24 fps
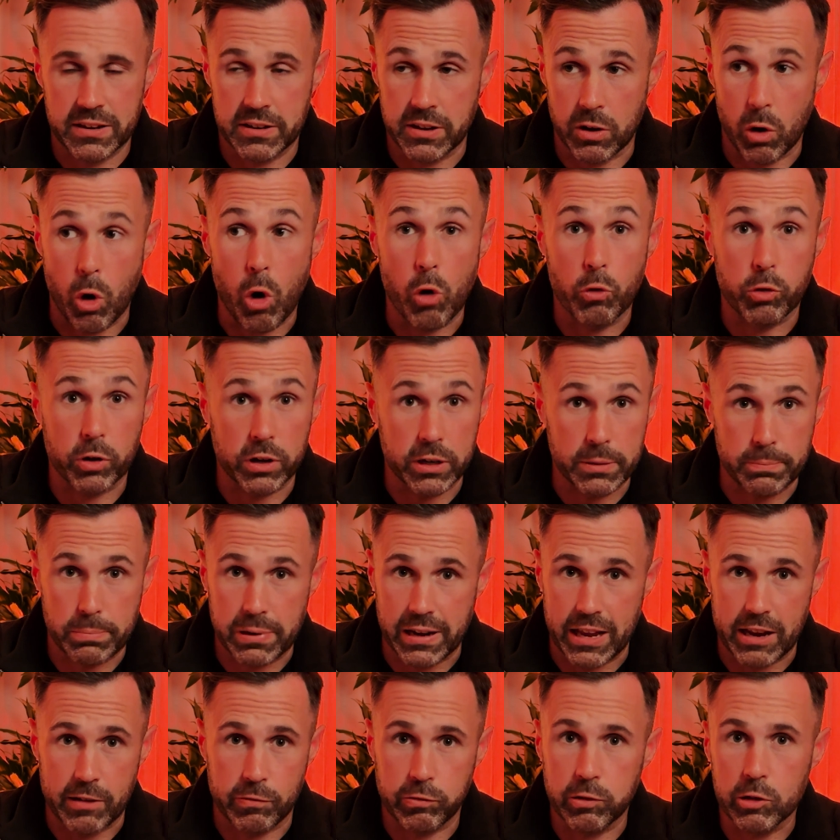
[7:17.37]
the overly
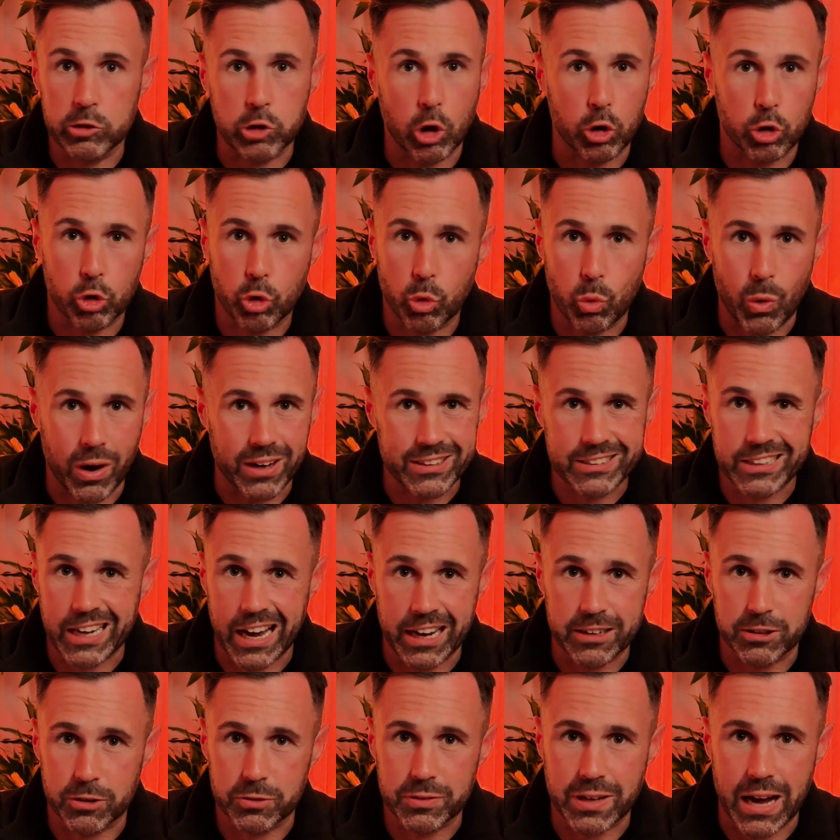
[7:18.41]
playful Don Juan
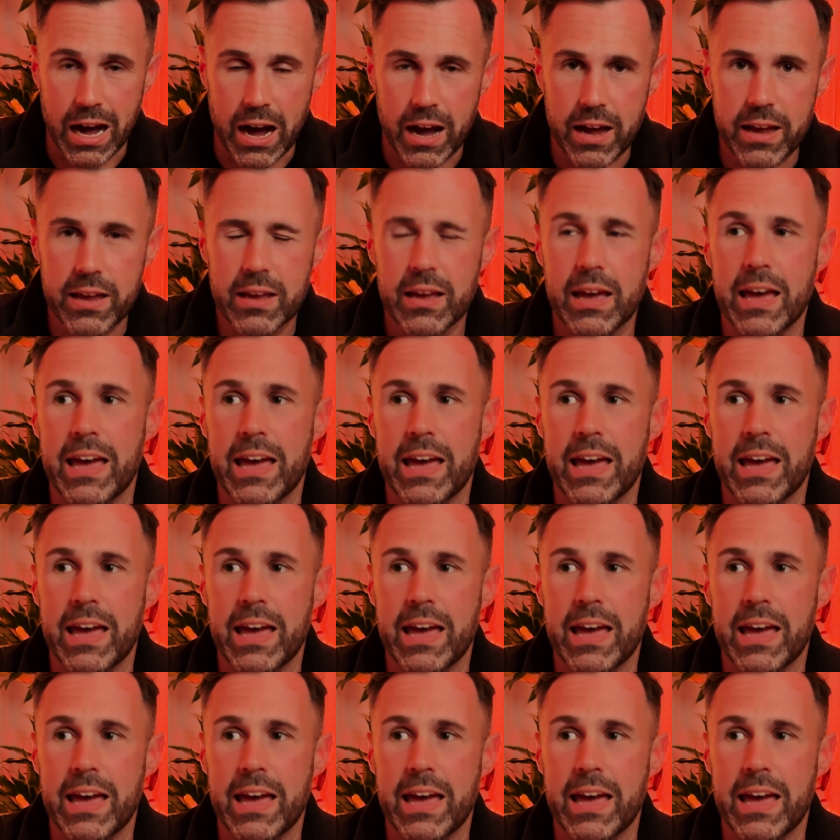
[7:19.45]
kind of guy,